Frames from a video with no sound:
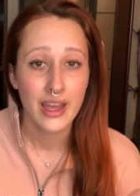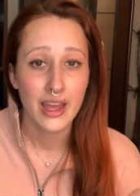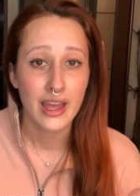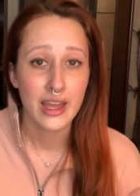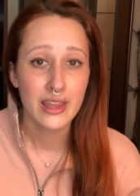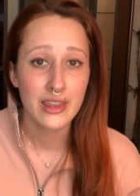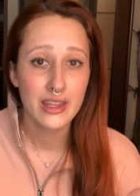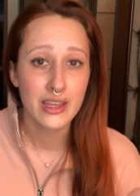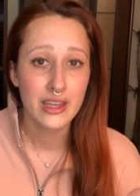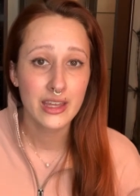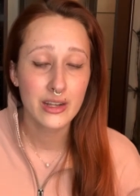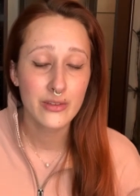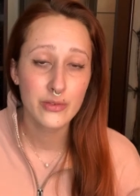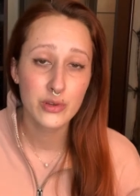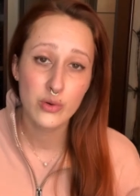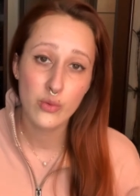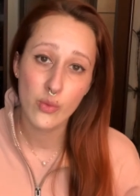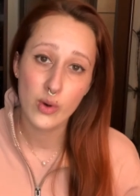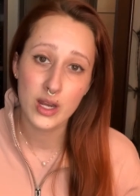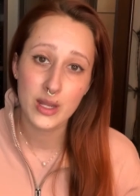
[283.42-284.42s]
And then if
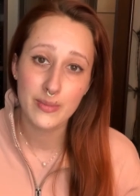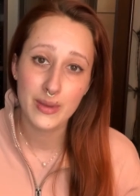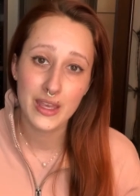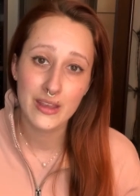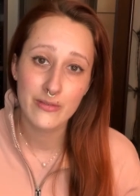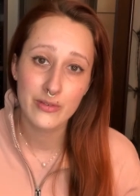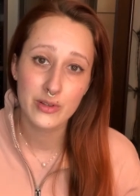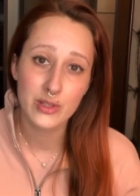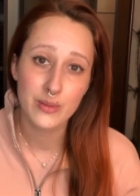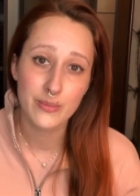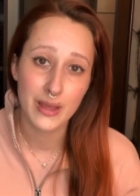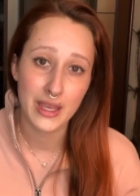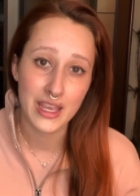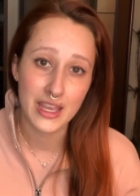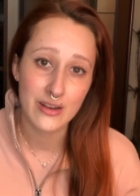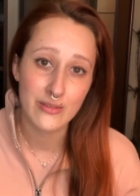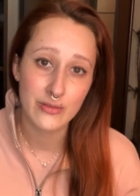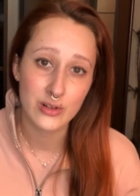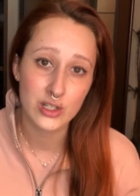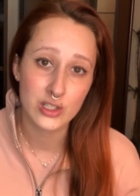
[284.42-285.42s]
you want to pay for the
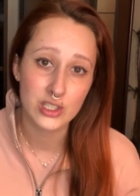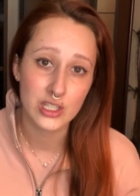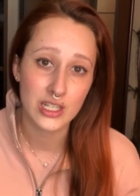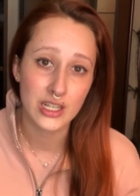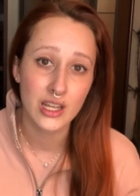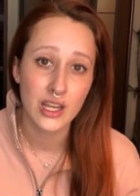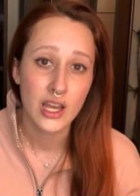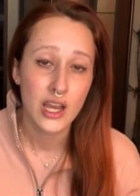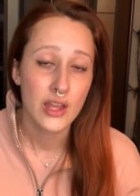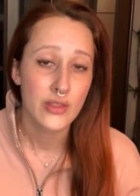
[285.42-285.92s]
paid version,